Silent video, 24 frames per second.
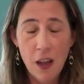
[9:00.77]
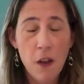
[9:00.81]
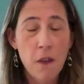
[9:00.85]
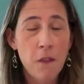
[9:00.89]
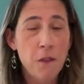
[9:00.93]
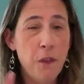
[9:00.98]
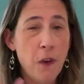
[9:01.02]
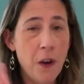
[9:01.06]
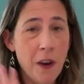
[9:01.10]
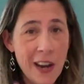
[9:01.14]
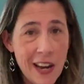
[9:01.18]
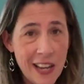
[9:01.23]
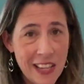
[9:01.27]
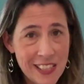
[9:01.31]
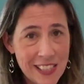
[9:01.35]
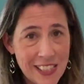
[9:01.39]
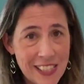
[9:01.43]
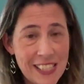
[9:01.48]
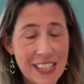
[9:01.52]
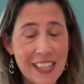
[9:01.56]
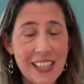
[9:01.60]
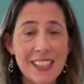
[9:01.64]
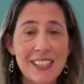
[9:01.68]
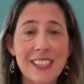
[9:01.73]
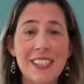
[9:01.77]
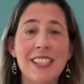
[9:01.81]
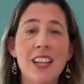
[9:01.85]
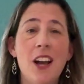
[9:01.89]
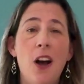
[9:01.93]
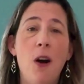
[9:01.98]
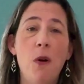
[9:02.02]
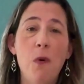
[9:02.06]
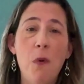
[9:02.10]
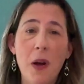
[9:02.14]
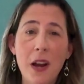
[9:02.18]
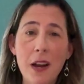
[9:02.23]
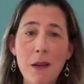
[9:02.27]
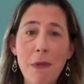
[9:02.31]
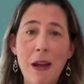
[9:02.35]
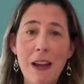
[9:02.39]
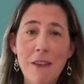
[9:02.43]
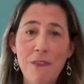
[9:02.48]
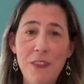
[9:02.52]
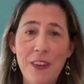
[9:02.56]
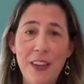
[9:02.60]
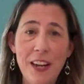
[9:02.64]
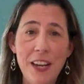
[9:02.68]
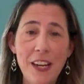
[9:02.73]
For instance, on one of my
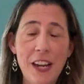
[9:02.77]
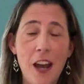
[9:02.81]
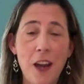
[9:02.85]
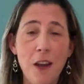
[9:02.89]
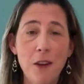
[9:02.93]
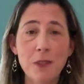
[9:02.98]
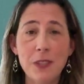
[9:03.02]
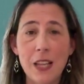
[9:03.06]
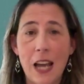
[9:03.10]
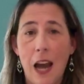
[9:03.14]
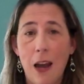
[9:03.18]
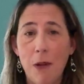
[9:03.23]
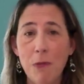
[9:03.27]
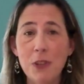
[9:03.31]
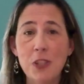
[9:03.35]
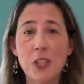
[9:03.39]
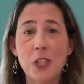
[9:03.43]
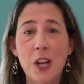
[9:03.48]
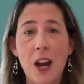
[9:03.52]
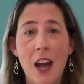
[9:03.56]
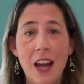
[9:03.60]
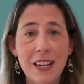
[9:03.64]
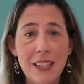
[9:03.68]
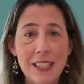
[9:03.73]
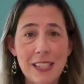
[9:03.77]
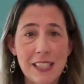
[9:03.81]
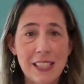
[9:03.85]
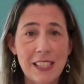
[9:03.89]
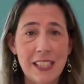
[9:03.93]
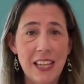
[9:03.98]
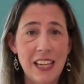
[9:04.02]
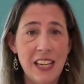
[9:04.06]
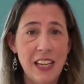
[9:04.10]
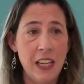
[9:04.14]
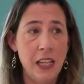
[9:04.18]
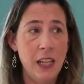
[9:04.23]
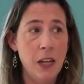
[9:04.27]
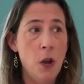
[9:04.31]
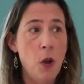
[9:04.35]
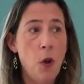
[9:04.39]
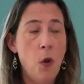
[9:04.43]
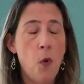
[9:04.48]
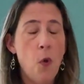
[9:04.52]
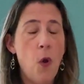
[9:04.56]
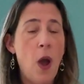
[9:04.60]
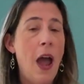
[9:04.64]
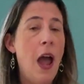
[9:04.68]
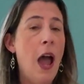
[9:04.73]
videos, I was trying to see
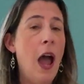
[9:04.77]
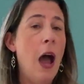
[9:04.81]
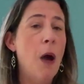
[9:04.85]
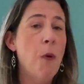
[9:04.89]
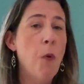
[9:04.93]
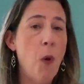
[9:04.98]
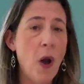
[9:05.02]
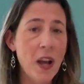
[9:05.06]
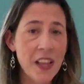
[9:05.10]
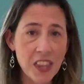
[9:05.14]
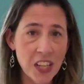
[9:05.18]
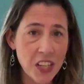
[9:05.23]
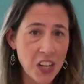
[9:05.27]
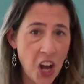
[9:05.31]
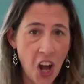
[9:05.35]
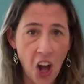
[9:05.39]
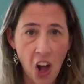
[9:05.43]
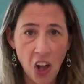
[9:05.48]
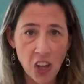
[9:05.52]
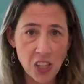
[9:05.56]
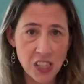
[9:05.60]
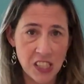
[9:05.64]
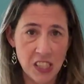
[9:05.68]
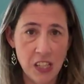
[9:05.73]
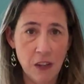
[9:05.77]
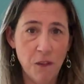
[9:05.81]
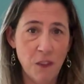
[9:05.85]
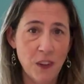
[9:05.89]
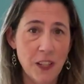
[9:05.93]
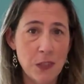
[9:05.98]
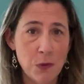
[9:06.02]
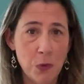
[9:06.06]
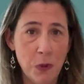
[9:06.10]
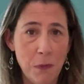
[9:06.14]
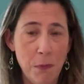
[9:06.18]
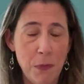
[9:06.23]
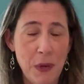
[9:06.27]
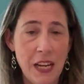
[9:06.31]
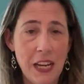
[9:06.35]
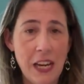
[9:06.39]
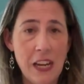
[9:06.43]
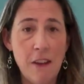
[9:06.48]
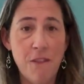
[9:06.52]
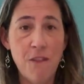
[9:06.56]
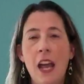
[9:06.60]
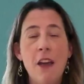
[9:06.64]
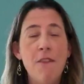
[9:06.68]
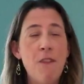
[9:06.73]
what the cost difference would be
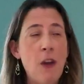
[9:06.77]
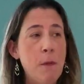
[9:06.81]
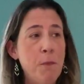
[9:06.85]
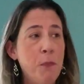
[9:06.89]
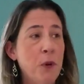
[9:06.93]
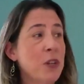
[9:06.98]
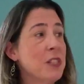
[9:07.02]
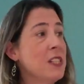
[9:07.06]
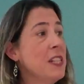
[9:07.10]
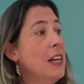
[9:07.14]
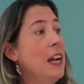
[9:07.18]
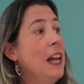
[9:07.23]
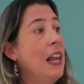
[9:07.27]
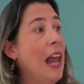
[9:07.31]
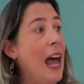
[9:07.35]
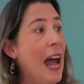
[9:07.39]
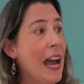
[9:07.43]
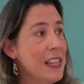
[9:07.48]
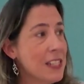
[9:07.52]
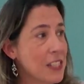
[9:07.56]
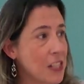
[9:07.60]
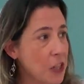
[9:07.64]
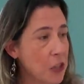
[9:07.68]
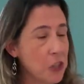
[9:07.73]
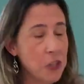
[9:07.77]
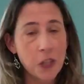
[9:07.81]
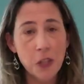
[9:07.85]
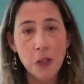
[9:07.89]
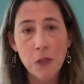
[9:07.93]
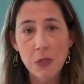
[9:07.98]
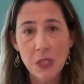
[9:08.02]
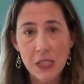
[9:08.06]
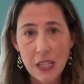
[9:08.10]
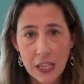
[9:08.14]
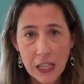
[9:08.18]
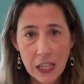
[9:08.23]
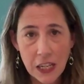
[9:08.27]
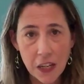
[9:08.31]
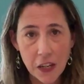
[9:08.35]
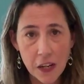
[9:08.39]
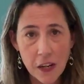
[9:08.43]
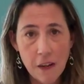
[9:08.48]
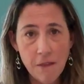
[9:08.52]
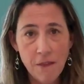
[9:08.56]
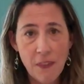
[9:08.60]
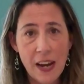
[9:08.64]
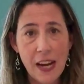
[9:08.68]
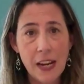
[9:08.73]
if I booked an Alaska cruise in a year in
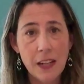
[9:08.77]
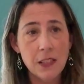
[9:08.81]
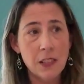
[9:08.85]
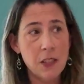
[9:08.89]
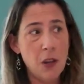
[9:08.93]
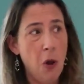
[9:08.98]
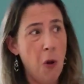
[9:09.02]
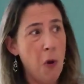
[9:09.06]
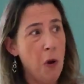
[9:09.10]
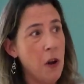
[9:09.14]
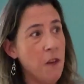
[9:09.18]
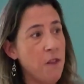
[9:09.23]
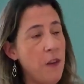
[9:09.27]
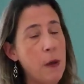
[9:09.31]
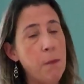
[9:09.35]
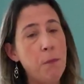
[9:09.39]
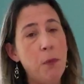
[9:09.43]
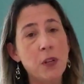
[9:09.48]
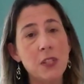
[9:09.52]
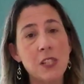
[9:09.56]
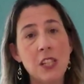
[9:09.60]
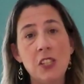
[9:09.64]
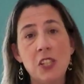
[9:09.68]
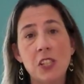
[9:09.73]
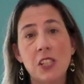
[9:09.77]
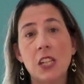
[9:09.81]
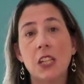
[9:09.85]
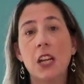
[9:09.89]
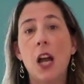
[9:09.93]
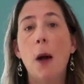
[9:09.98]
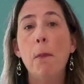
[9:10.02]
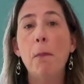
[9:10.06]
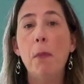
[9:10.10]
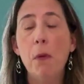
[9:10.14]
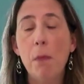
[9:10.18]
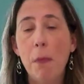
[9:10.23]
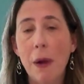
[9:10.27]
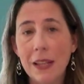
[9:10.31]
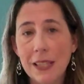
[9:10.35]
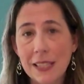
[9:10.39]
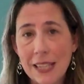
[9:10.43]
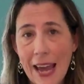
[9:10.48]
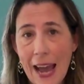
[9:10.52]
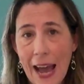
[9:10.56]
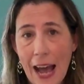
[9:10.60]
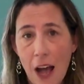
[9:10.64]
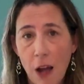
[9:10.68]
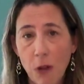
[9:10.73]
advance, or if I booked it just a couple months
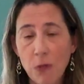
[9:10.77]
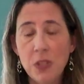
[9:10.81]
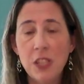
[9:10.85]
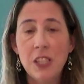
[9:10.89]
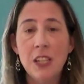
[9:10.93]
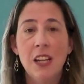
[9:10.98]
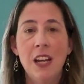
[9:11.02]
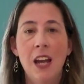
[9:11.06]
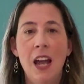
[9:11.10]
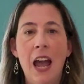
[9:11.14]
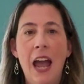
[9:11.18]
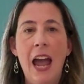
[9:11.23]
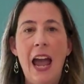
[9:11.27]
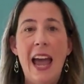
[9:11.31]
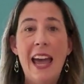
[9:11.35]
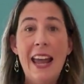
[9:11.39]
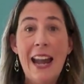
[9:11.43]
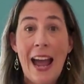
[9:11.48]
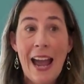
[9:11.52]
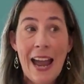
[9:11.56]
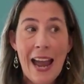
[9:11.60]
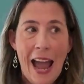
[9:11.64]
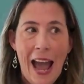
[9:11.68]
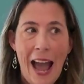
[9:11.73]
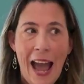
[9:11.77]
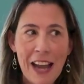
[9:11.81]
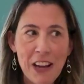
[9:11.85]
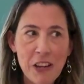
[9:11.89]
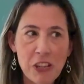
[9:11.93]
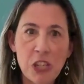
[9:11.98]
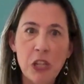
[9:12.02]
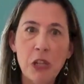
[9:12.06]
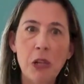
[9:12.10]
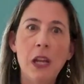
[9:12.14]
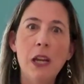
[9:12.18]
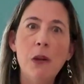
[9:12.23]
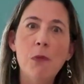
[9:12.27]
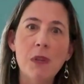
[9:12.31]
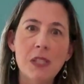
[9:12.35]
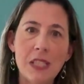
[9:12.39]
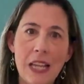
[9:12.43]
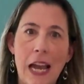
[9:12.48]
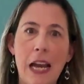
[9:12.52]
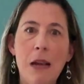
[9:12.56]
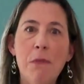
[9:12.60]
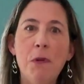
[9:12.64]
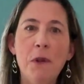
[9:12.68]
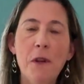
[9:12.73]
out. And I actually was
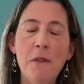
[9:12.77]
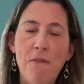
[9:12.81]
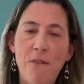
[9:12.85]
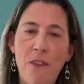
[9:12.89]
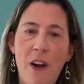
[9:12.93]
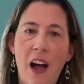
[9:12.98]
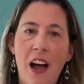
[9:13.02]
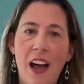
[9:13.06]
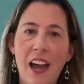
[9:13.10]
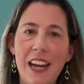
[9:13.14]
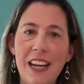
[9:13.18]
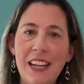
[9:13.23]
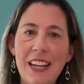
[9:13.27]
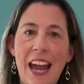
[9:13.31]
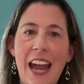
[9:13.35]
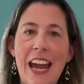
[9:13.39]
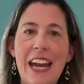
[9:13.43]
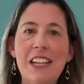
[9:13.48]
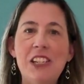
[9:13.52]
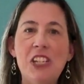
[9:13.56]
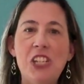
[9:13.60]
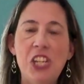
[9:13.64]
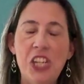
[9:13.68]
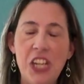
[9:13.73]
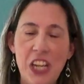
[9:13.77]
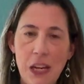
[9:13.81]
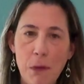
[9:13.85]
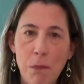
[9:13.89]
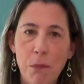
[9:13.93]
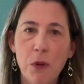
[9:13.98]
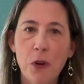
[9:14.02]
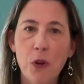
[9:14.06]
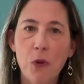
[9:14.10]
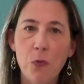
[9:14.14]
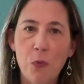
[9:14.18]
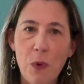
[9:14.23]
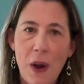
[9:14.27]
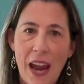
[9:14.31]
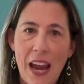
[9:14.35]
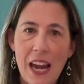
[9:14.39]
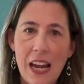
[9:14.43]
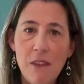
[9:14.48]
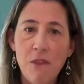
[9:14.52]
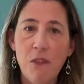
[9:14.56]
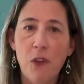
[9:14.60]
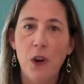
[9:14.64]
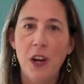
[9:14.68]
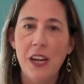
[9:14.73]
able to find a cheaper
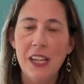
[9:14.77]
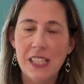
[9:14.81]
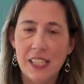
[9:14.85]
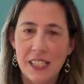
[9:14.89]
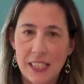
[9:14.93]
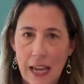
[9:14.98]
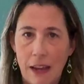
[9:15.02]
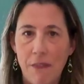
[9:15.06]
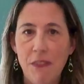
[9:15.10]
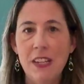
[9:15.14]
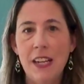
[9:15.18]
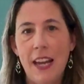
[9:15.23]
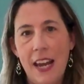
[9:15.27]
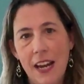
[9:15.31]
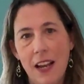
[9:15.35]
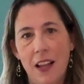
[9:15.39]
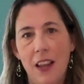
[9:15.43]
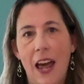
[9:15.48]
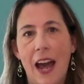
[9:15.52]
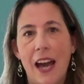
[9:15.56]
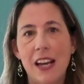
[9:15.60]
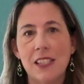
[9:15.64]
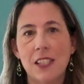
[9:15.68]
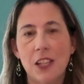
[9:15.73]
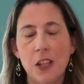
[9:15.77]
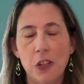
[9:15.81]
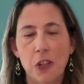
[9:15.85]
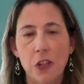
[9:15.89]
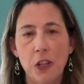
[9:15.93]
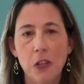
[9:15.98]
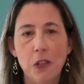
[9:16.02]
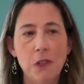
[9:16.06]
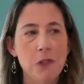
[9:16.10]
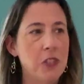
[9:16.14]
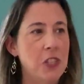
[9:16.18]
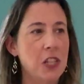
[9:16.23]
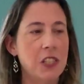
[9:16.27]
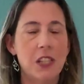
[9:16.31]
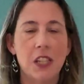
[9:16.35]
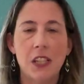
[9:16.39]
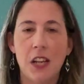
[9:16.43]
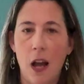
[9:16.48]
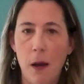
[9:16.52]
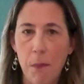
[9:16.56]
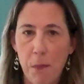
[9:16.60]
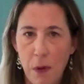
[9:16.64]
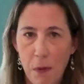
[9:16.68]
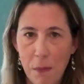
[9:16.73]
rate for a 7-day Alaska cruise just a
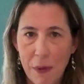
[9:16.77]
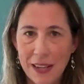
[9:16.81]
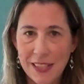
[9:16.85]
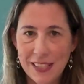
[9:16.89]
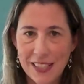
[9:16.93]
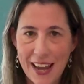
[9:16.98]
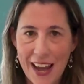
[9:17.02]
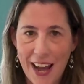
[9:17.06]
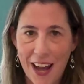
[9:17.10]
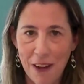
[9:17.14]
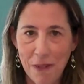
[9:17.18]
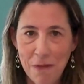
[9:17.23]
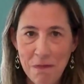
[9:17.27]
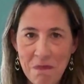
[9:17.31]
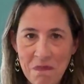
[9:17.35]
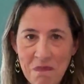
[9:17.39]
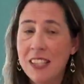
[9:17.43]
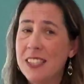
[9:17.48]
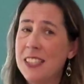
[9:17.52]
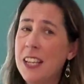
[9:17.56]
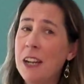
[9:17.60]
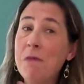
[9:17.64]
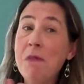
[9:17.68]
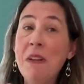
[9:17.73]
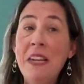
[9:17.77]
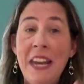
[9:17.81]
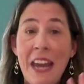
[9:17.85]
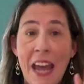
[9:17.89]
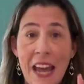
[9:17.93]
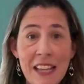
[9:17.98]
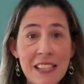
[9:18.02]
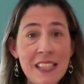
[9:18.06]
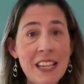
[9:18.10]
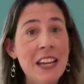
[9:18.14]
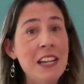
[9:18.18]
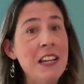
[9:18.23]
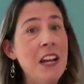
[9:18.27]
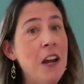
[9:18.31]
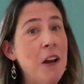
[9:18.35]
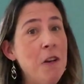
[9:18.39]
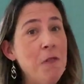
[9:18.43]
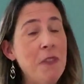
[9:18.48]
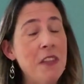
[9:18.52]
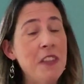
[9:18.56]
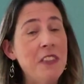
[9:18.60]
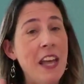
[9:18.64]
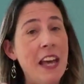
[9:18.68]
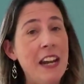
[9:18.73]
couple months out. So yes, I
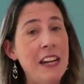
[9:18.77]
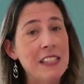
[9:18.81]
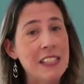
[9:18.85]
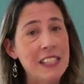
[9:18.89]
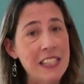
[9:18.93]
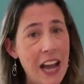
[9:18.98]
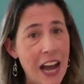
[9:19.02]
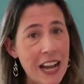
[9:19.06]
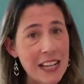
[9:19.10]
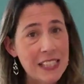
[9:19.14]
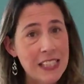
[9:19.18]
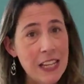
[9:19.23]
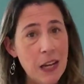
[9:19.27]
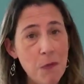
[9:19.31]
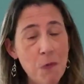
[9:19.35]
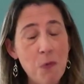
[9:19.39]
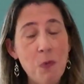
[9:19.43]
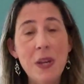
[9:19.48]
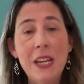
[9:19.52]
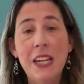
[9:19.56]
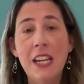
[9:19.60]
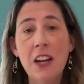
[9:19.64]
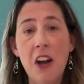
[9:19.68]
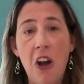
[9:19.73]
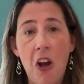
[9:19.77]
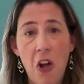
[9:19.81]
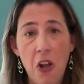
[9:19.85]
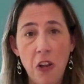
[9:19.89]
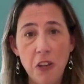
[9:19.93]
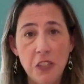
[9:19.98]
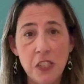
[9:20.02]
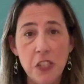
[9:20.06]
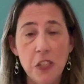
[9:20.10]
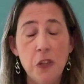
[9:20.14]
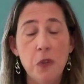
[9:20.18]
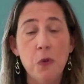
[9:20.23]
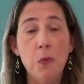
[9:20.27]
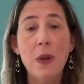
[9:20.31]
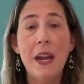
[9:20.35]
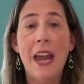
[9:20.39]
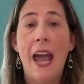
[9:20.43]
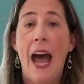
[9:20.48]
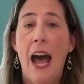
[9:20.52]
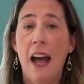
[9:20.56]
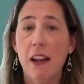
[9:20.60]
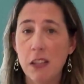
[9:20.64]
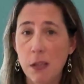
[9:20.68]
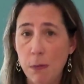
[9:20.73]
know that is not something we can all do. We
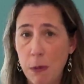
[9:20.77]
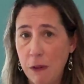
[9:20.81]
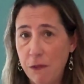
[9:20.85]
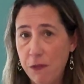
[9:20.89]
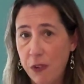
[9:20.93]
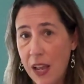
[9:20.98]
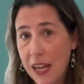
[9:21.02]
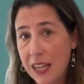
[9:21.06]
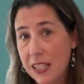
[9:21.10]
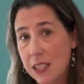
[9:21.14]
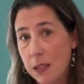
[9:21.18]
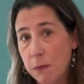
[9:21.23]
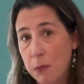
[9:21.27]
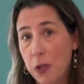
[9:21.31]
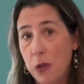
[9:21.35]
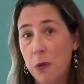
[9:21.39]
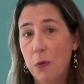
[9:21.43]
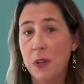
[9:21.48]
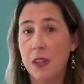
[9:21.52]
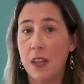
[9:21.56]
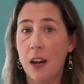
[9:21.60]
have to be flexible with